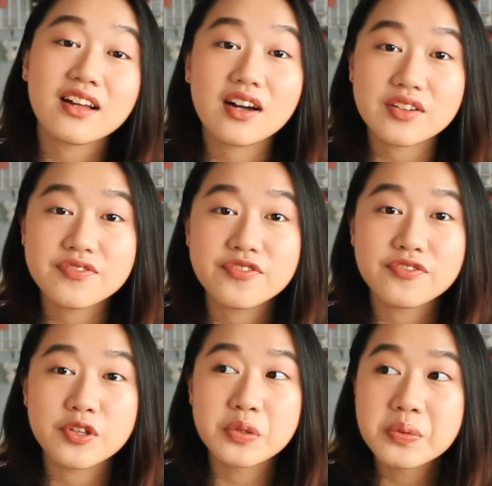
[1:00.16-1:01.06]
a lot of
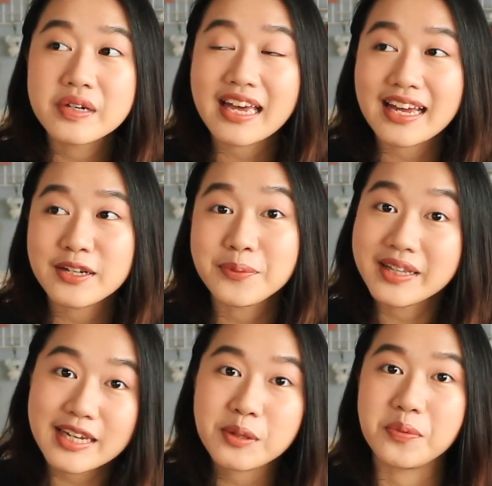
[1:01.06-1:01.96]
you can
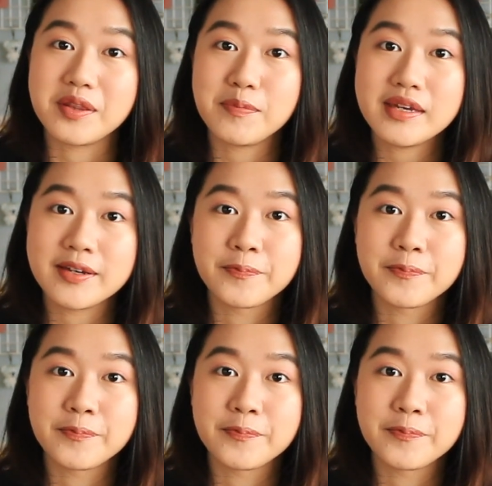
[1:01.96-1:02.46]
relate with me.